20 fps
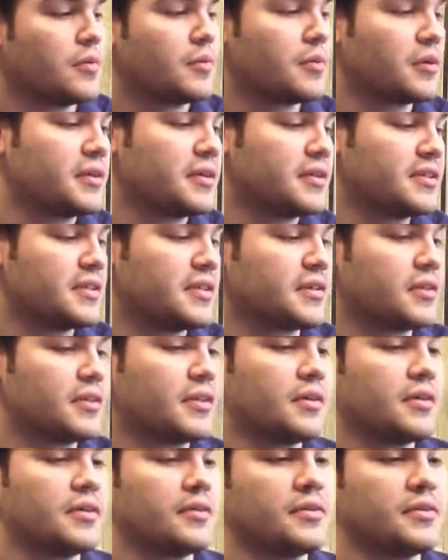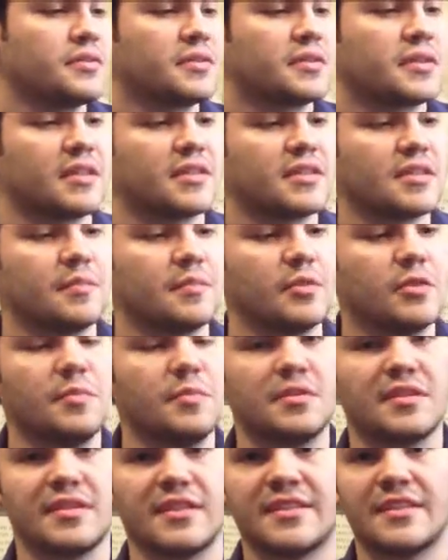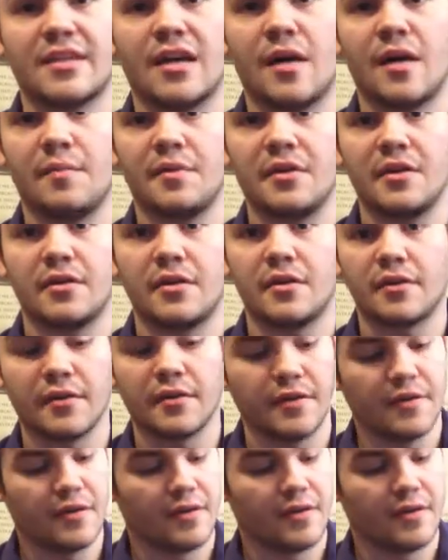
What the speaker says: real easy to close, got some loops on the top here,